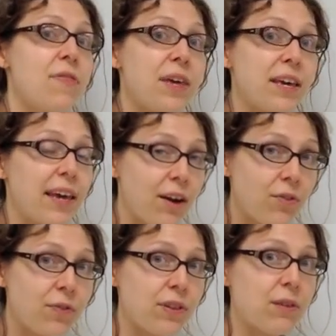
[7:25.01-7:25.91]
Think
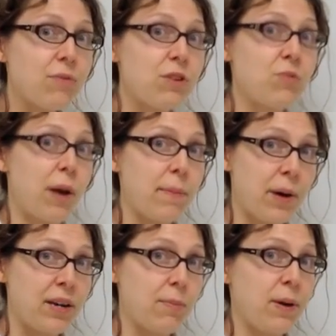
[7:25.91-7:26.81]
carefully when you write
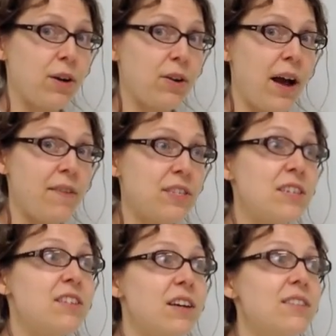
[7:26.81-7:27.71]
body paragraphs,
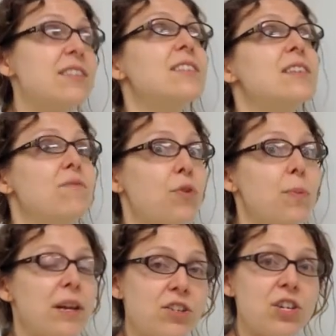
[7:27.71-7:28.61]
does this
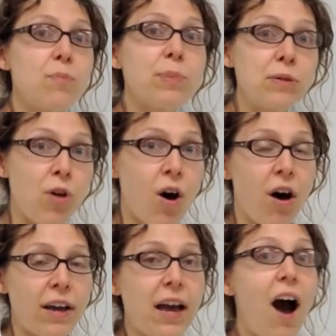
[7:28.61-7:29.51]
information
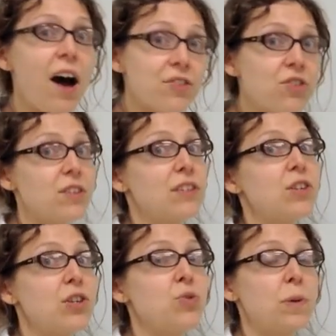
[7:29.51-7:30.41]
belong under this
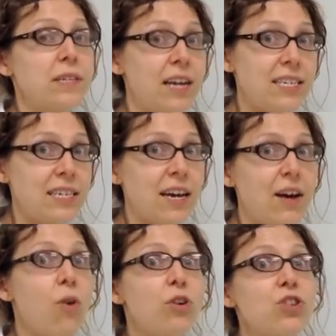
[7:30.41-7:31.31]
controlling
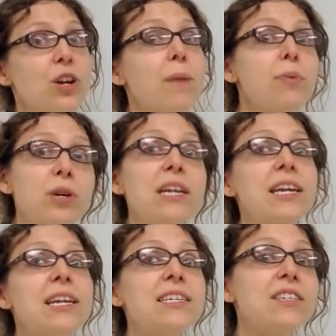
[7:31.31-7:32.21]
idea, or should I put it
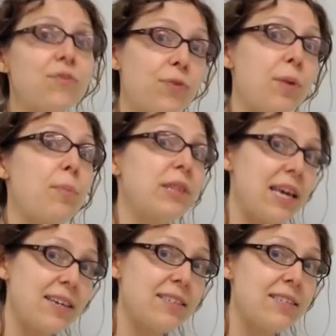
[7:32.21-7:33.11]
in a different
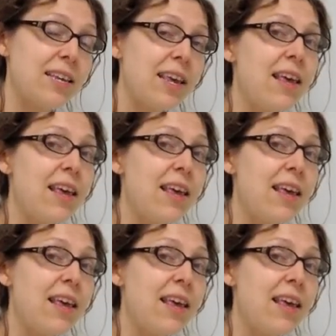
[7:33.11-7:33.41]
place?